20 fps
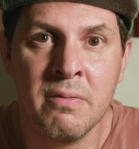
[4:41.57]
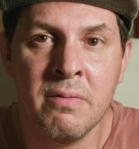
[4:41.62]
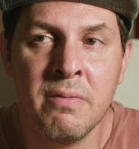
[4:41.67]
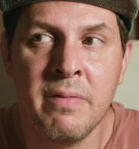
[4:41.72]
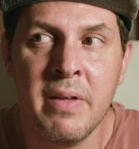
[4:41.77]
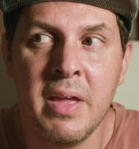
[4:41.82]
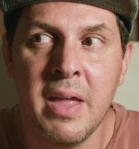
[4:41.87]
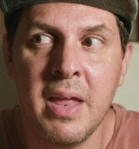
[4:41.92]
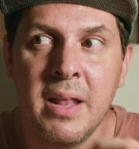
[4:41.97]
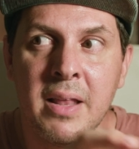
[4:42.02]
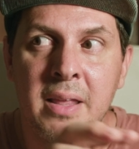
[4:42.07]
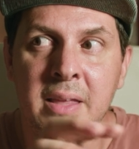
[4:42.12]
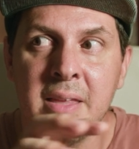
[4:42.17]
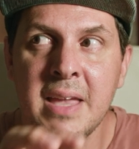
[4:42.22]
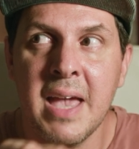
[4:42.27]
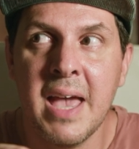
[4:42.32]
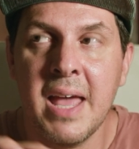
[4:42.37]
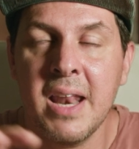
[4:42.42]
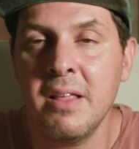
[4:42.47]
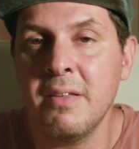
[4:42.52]
than
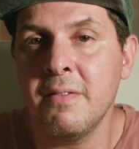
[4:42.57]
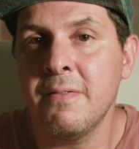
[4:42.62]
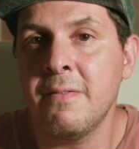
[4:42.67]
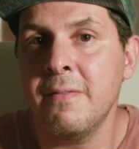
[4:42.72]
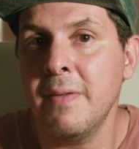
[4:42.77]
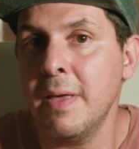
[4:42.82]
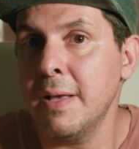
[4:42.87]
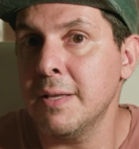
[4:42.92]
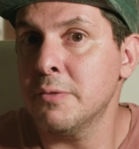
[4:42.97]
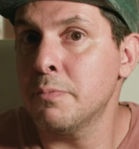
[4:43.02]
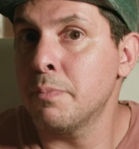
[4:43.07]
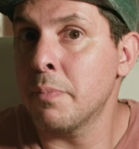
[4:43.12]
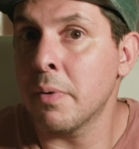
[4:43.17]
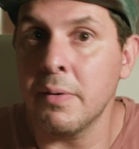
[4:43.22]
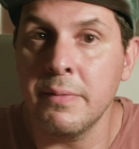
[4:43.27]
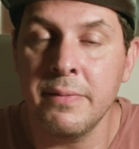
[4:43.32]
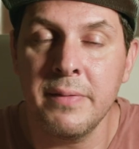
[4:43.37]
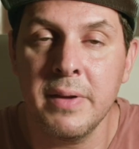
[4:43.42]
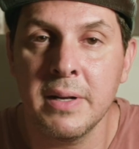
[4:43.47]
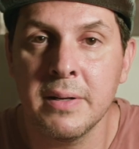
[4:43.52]
getting things
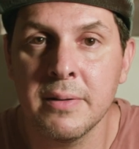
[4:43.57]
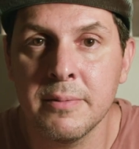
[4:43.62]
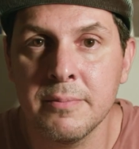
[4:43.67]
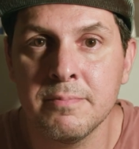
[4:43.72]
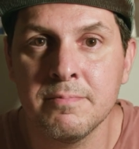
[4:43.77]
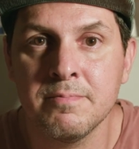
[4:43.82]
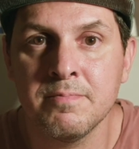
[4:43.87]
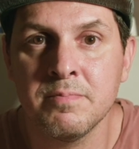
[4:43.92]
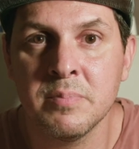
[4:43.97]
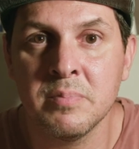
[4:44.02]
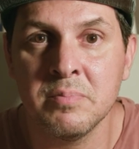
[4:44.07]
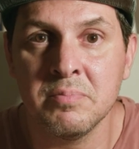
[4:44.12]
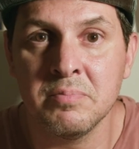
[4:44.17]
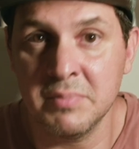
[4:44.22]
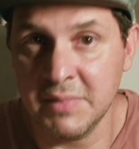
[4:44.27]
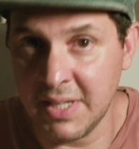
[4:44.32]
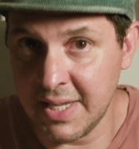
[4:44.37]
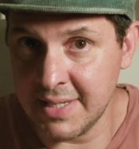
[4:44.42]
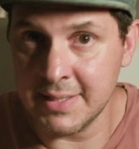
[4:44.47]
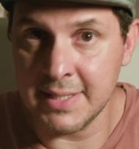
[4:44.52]
perfect.
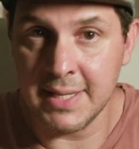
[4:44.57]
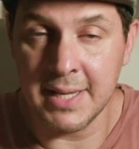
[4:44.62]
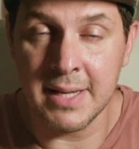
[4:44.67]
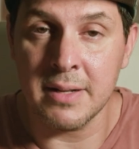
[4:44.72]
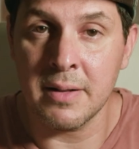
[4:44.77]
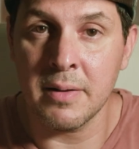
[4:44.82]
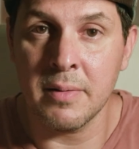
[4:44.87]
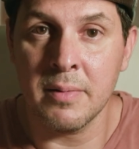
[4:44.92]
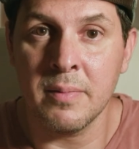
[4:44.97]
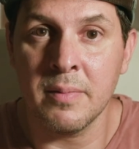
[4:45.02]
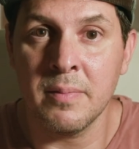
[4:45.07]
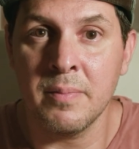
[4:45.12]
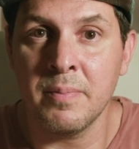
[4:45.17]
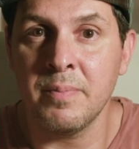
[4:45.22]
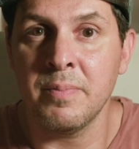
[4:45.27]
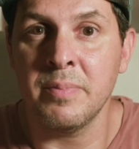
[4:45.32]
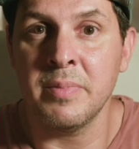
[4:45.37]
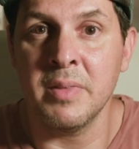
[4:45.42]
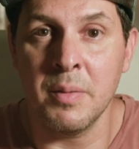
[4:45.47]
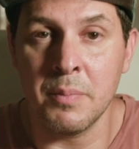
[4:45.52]
That's it.
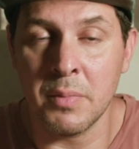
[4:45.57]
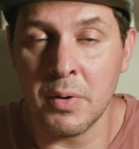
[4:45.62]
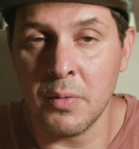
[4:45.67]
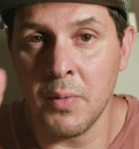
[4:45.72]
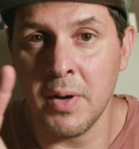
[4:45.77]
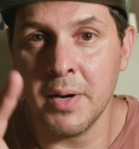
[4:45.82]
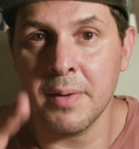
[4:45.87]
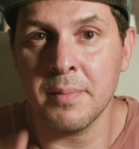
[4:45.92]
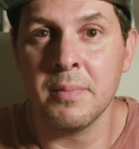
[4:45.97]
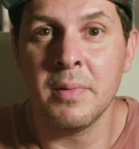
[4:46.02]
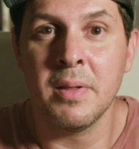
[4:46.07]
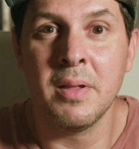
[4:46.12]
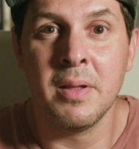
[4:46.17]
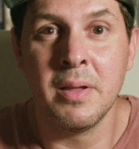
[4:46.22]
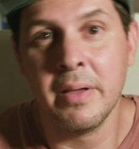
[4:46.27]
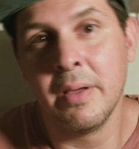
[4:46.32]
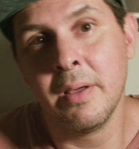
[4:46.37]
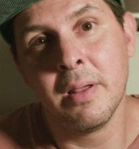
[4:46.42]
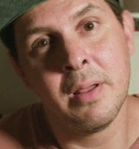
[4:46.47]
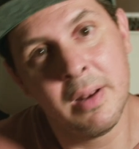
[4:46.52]
Number one.
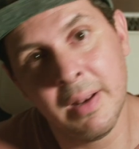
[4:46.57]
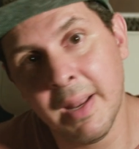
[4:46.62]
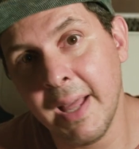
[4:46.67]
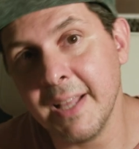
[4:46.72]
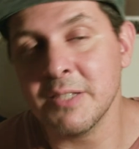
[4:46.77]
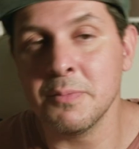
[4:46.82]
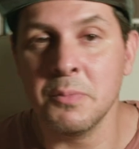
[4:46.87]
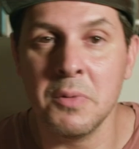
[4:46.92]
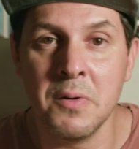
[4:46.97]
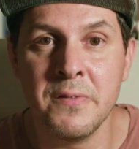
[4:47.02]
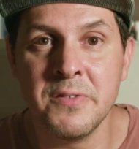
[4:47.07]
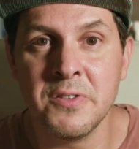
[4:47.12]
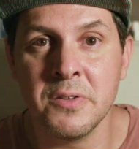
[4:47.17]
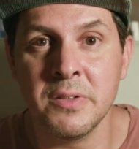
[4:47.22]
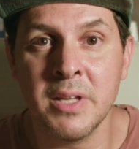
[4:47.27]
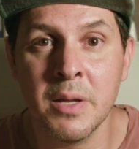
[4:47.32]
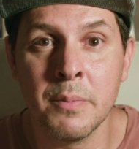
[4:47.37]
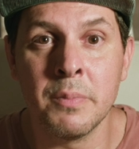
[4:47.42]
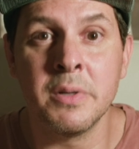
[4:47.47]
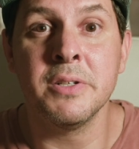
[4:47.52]
Let's move
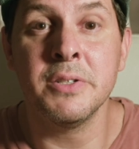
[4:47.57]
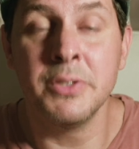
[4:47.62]
to number